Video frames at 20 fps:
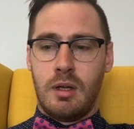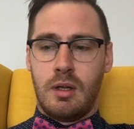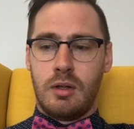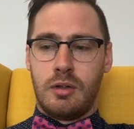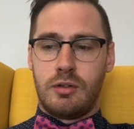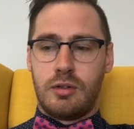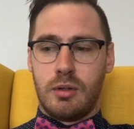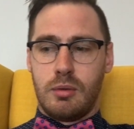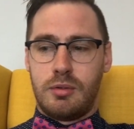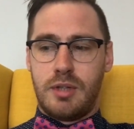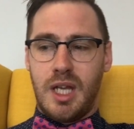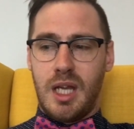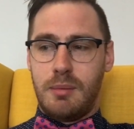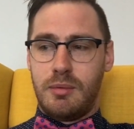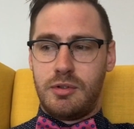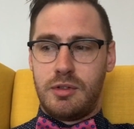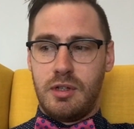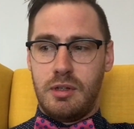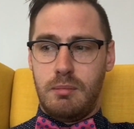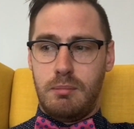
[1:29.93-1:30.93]
So
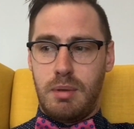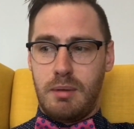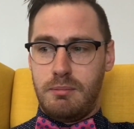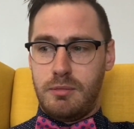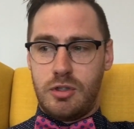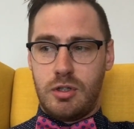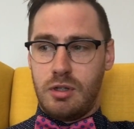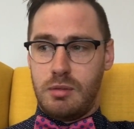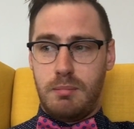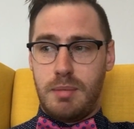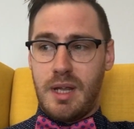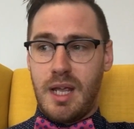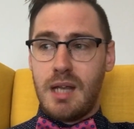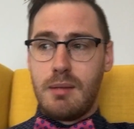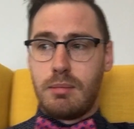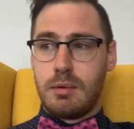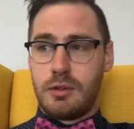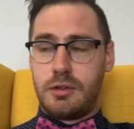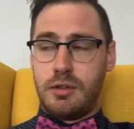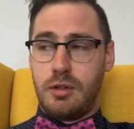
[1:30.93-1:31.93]
teams should be
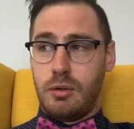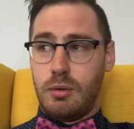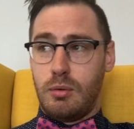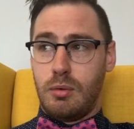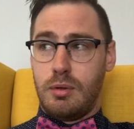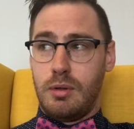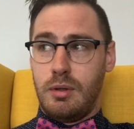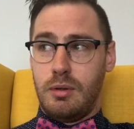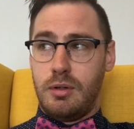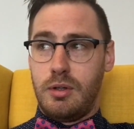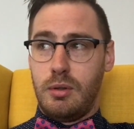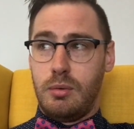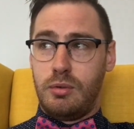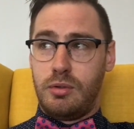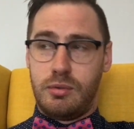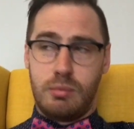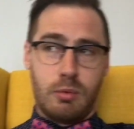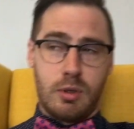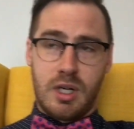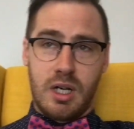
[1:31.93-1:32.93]
able to
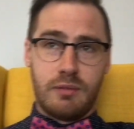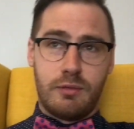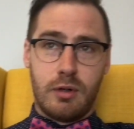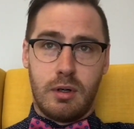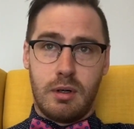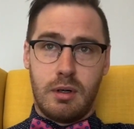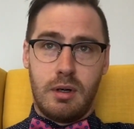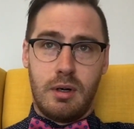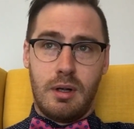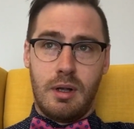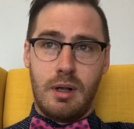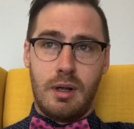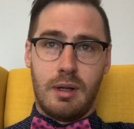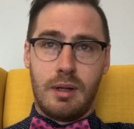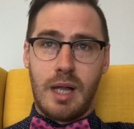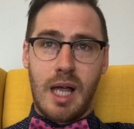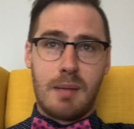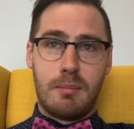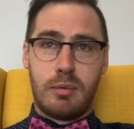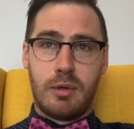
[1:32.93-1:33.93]
use whatever
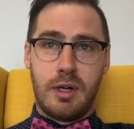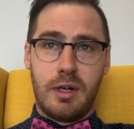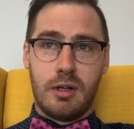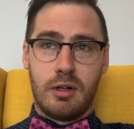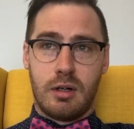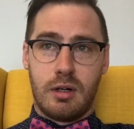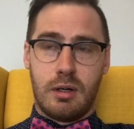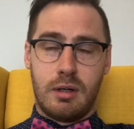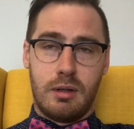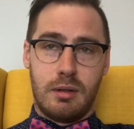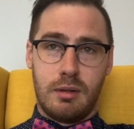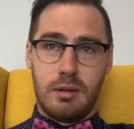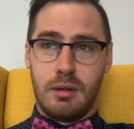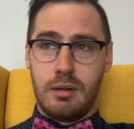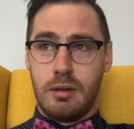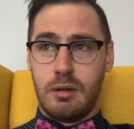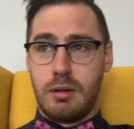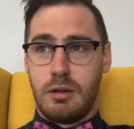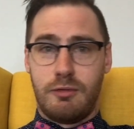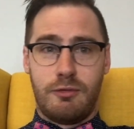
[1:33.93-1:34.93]
library or
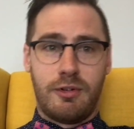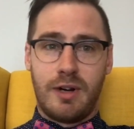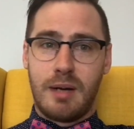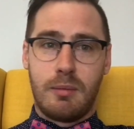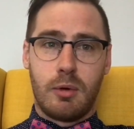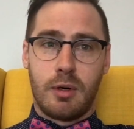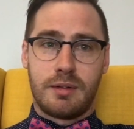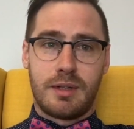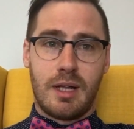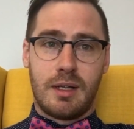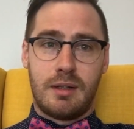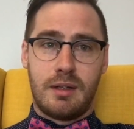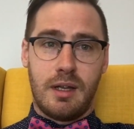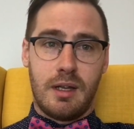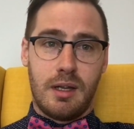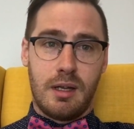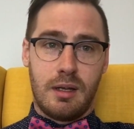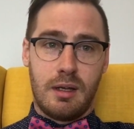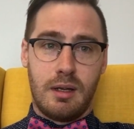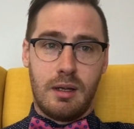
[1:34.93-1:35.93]
framework that
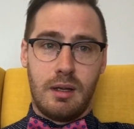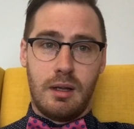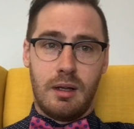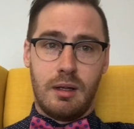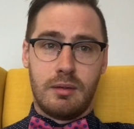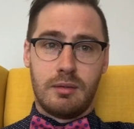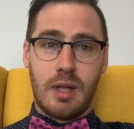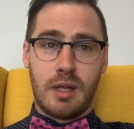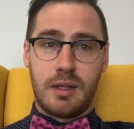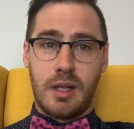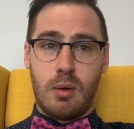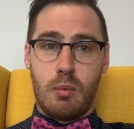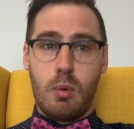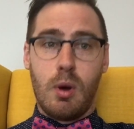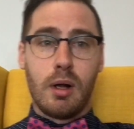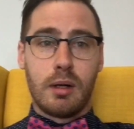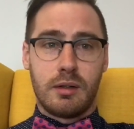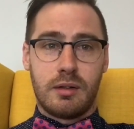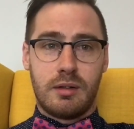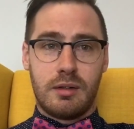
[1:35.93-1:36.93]
they
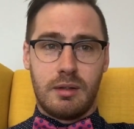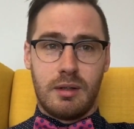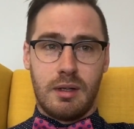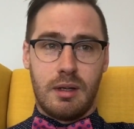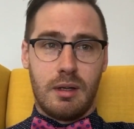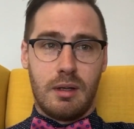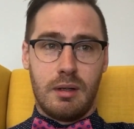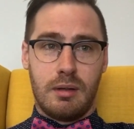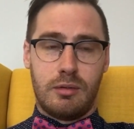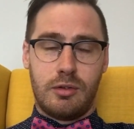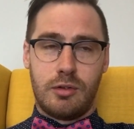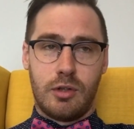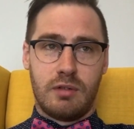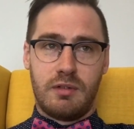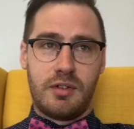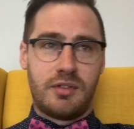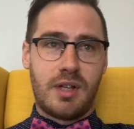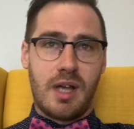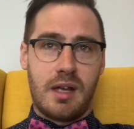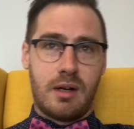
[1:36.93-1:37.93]
want,
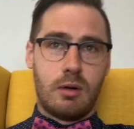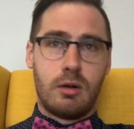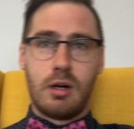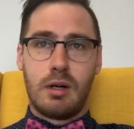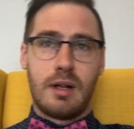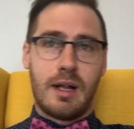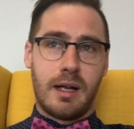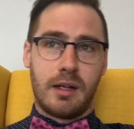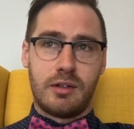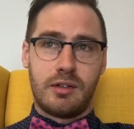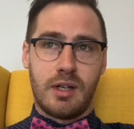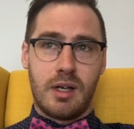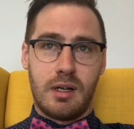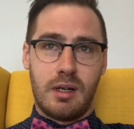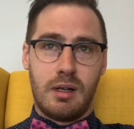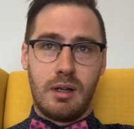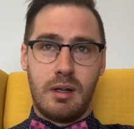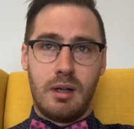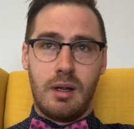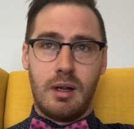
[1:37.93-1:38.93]
server-side or client-side.
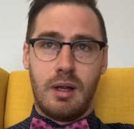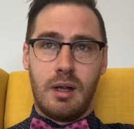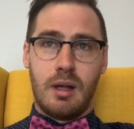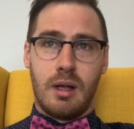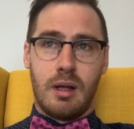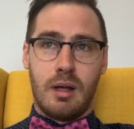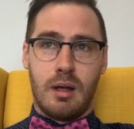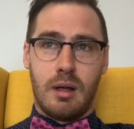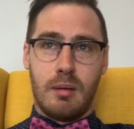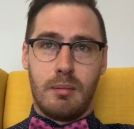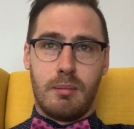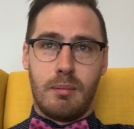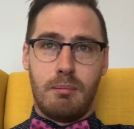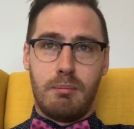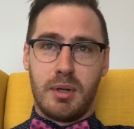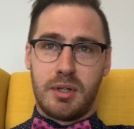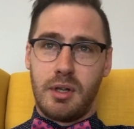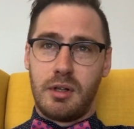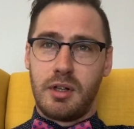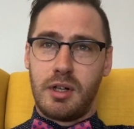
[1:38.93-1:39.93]

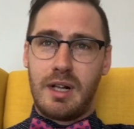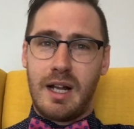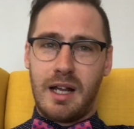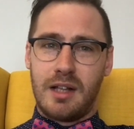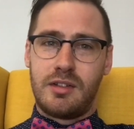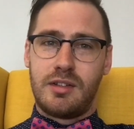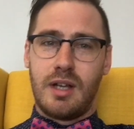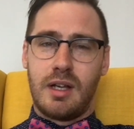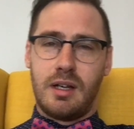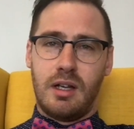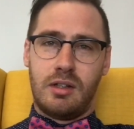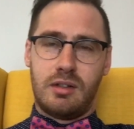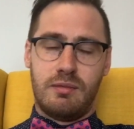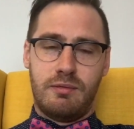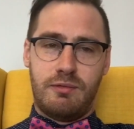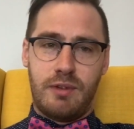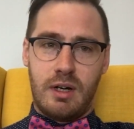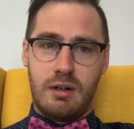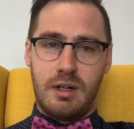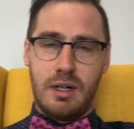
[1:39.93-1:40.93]
But on the client side, it's
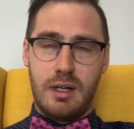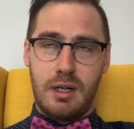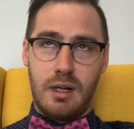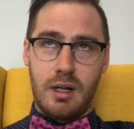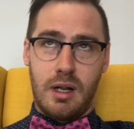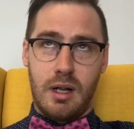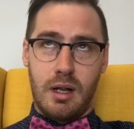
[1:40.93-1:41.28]
very